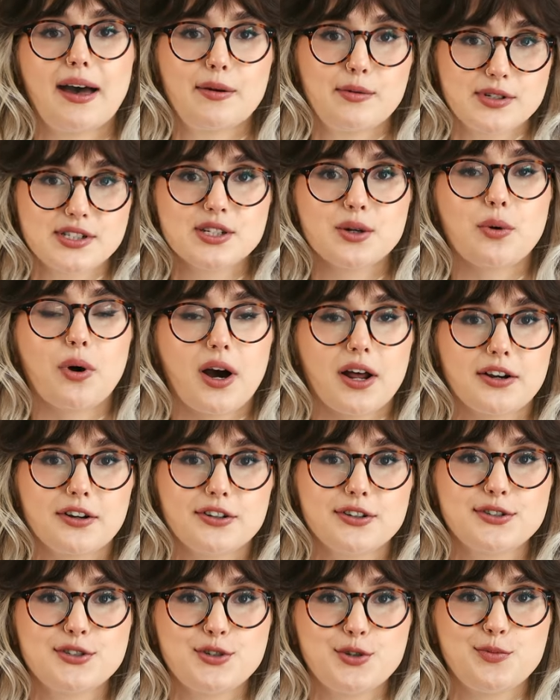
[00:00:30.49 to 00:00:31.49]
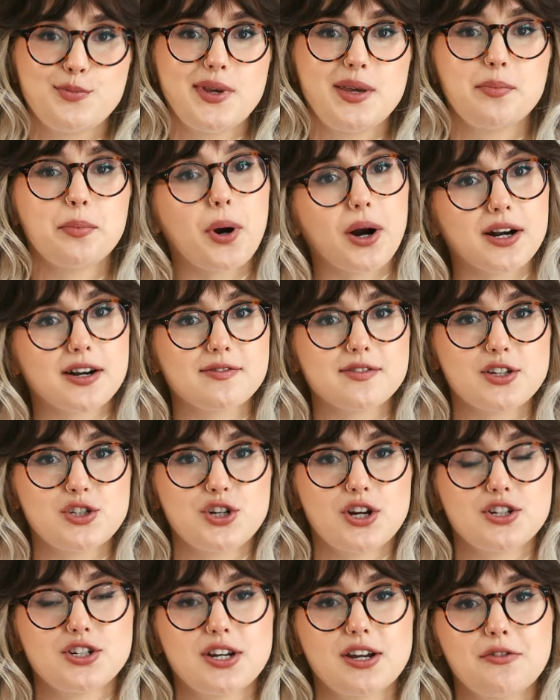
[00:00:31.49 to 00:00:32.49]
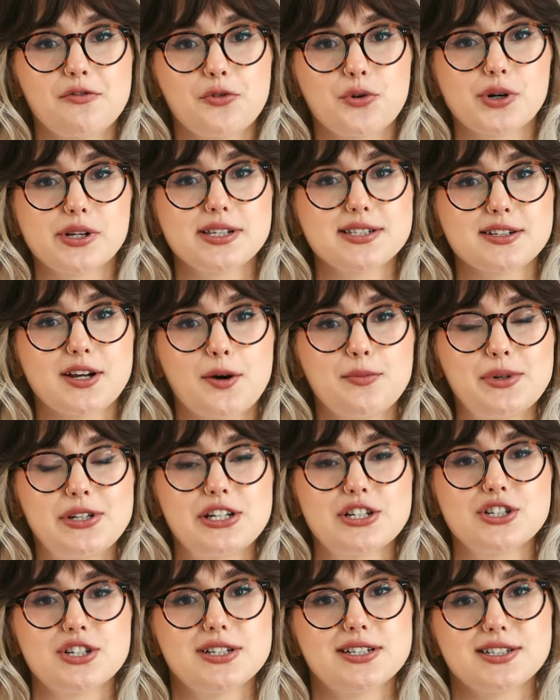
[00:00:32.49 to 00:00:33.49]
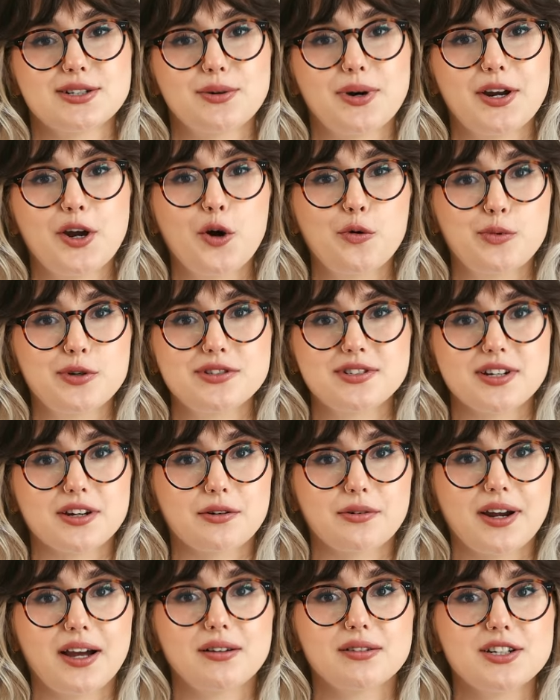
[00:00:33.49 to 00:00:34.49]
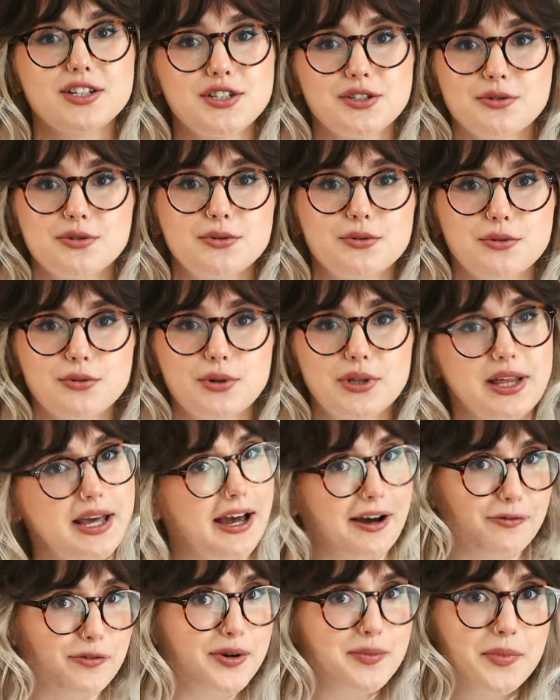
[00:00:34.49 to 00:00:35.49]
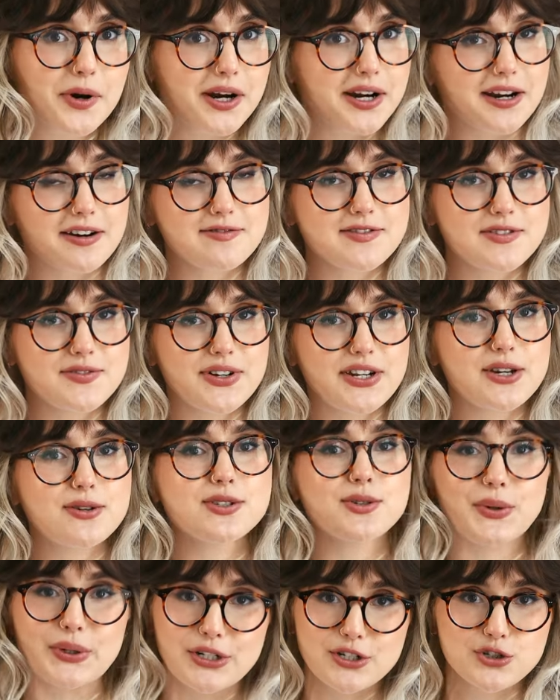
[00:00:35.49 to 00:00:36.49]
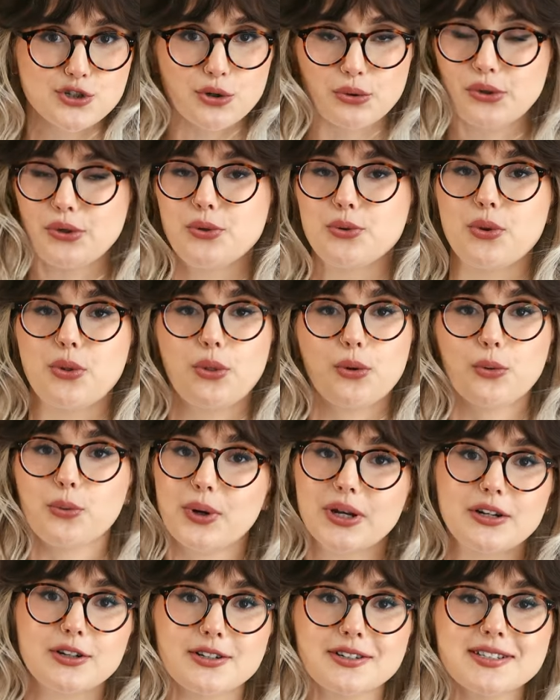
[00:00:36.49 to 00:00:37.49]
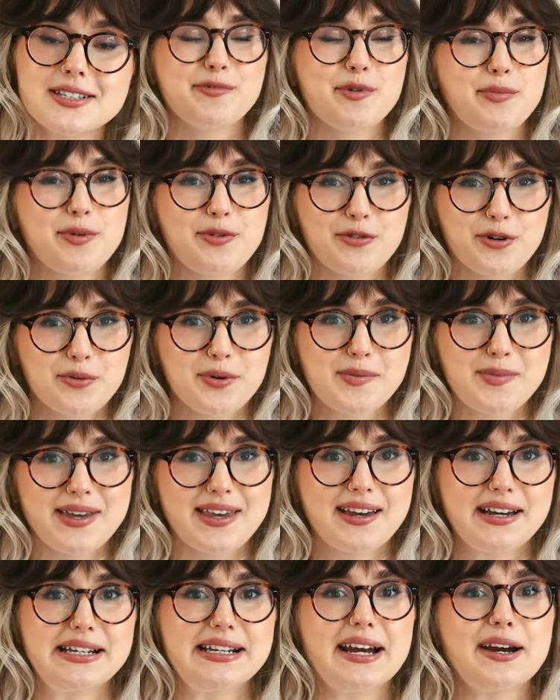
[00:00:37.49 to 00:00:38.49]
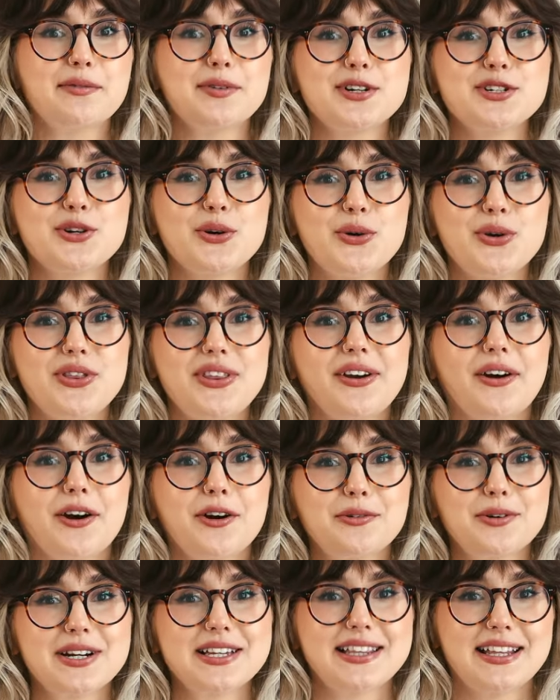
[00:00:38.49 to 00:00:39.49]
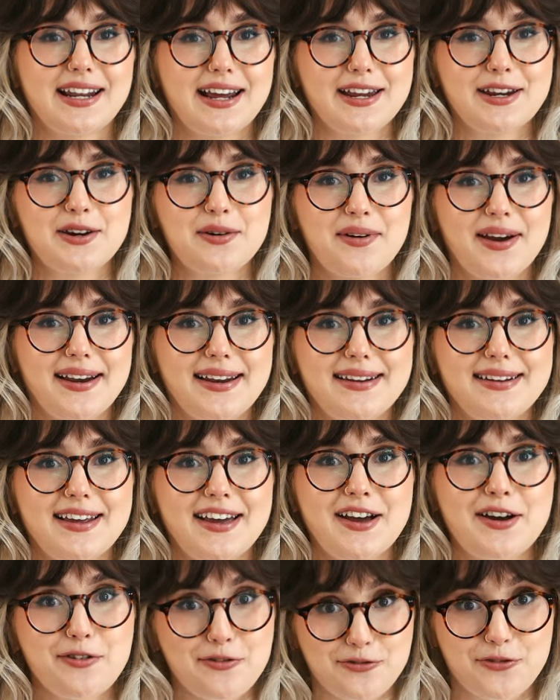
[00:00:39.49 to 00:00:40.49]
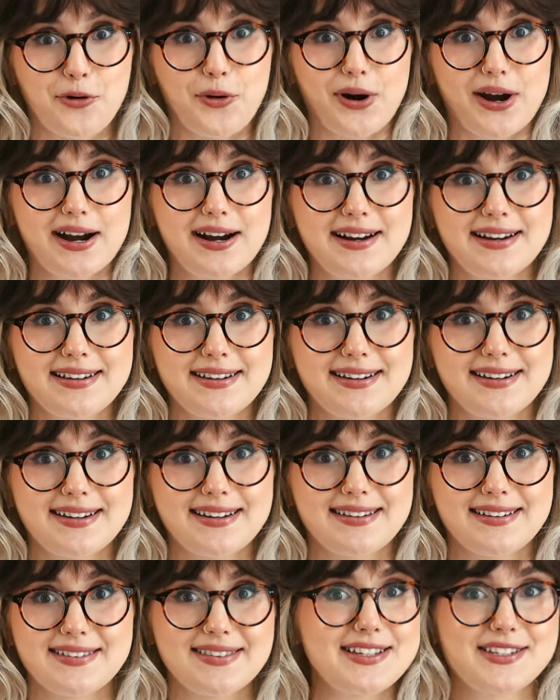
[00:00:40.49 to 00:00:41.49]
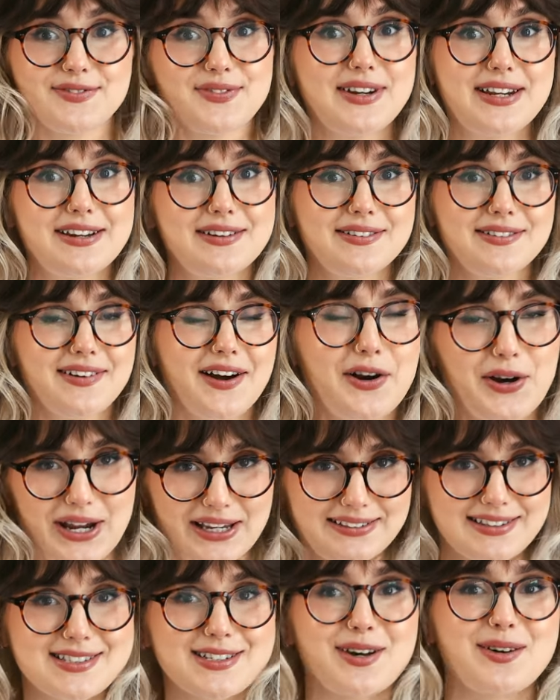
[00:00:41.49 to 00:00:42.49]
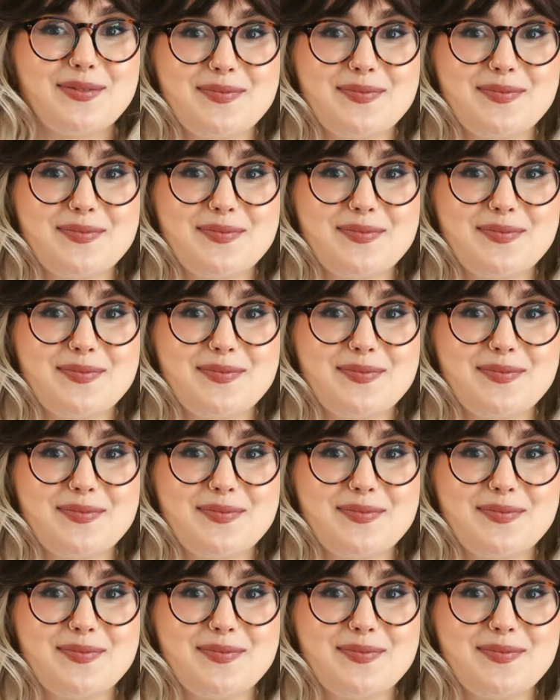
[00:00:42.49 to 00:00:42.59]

I was so honored to be part of the judging for this competition, so I hope you stick around to the halfway mark of the video so I can show show you the winners. But before we begin, I wanna show you the artwork that I created for this video. Okay, let's go.